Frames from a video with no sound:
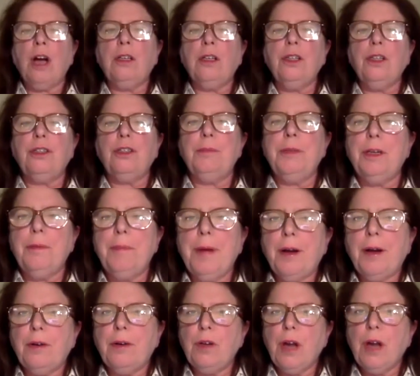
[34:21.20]
a little bit
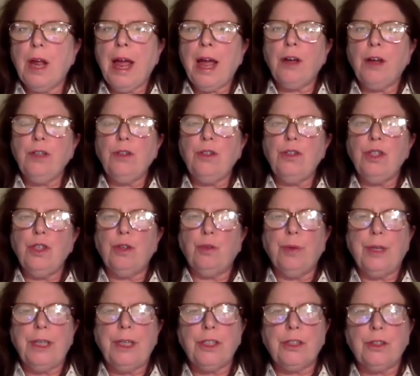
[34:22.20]
about how you do your
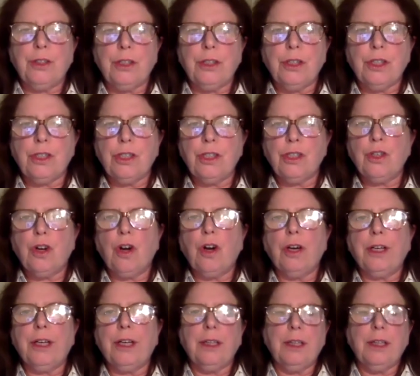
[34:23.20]
research to
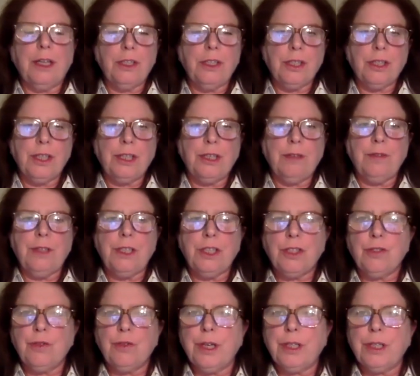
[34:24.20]
target legislative
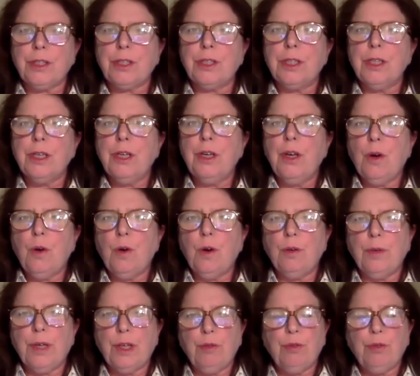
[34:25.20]
districts
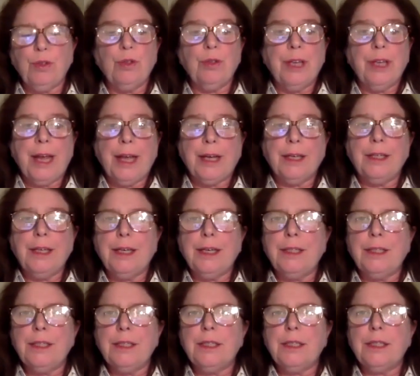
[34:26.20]
or recruit
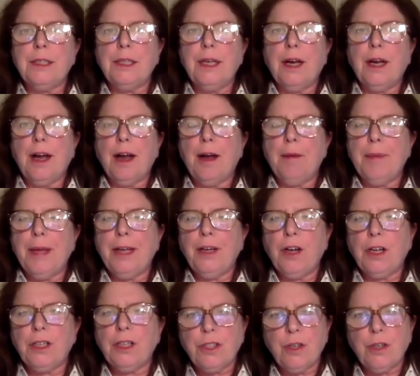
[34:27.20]
candidates? And
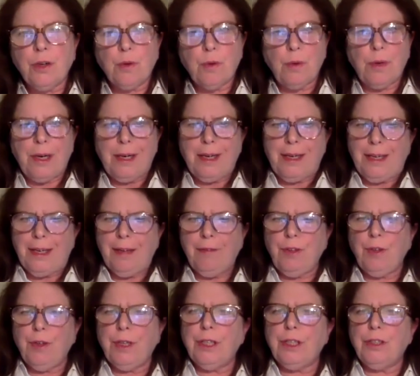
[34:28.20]
also,
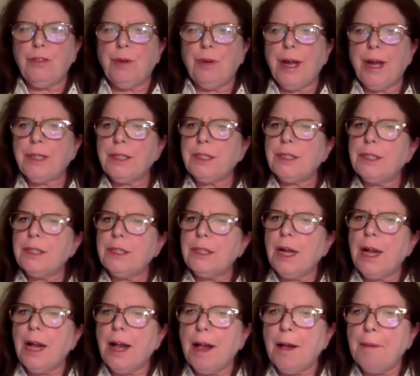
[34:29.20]
if you can address
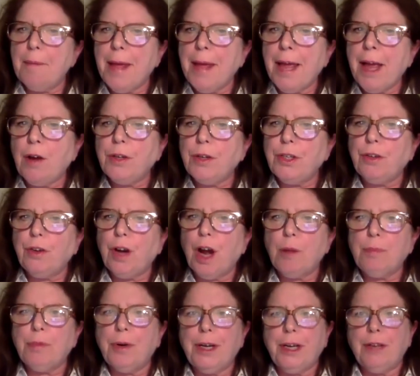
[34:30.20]
how your
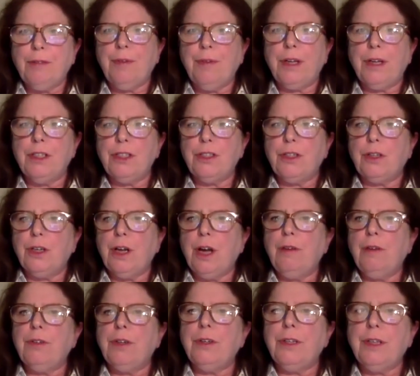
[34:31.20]
operating funds are
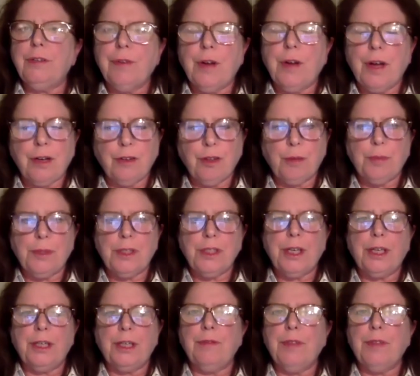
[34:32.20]
covered if
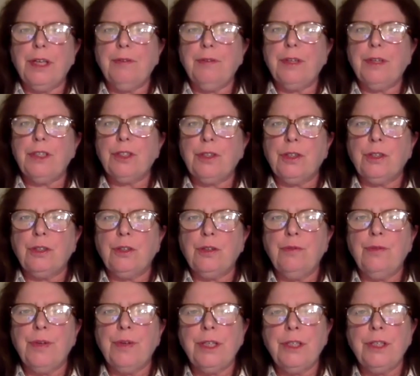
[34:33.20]
100% of the Giving
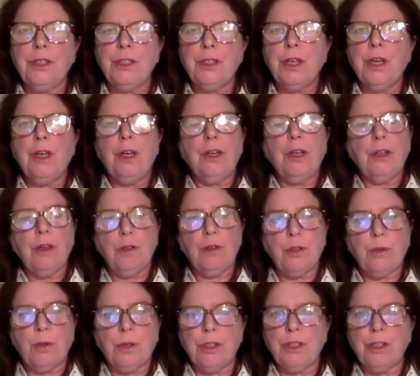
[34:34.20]
Circle funds go
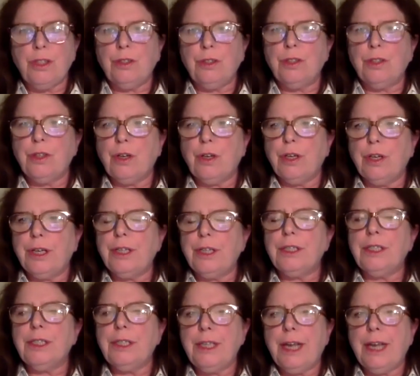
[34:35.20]
towards your
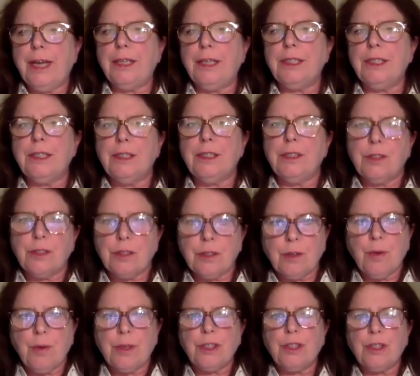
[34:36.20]
target states. This
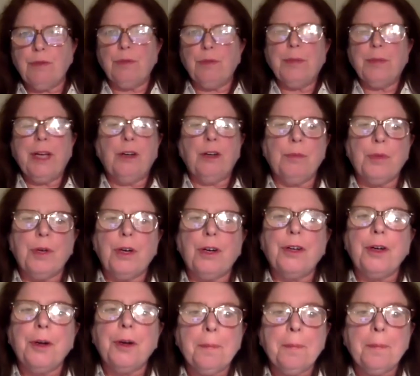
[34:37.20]
question from Karen Parker.